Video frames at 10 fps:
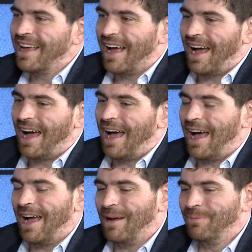
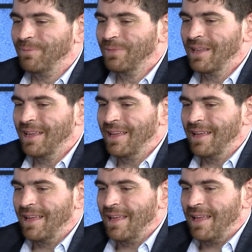And
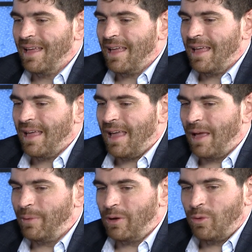
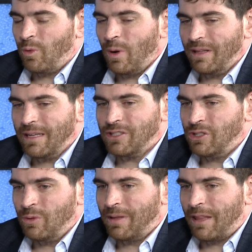we quickly
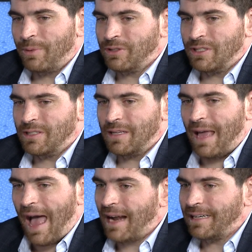assume the other person's
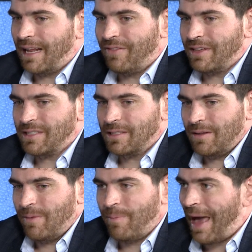acting out of this
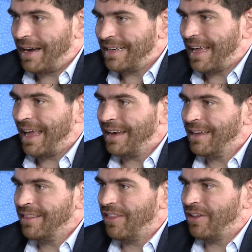bad intent,
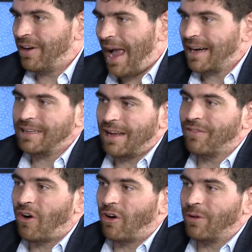that they're acting out of
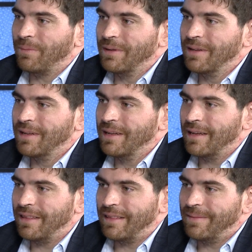harm.
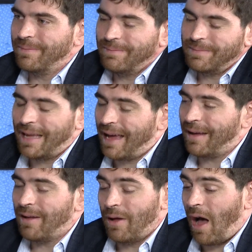And yeah,
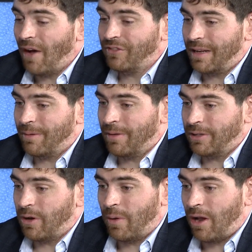often,
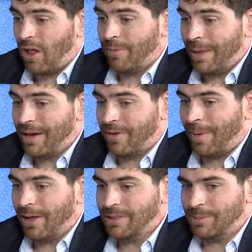in many of our
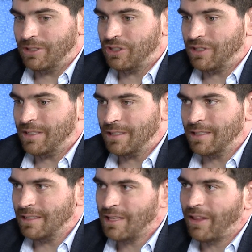policy positions,
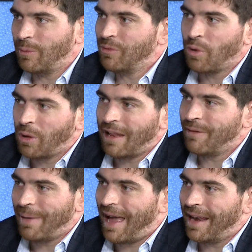it's not like we rolled out of
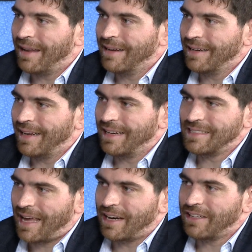bed and
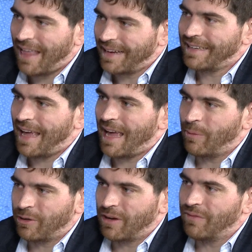decided that day
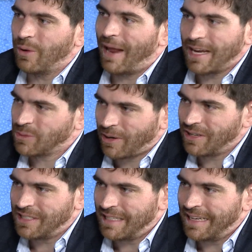we're going to vote X, Y,
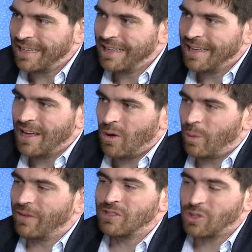or Z. We
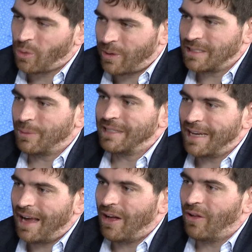have stories that we
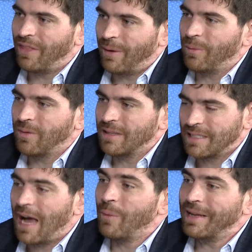tell that's
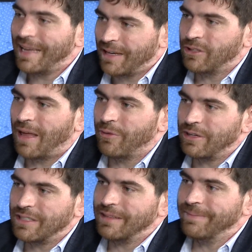how we get to that
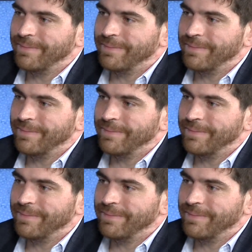reason.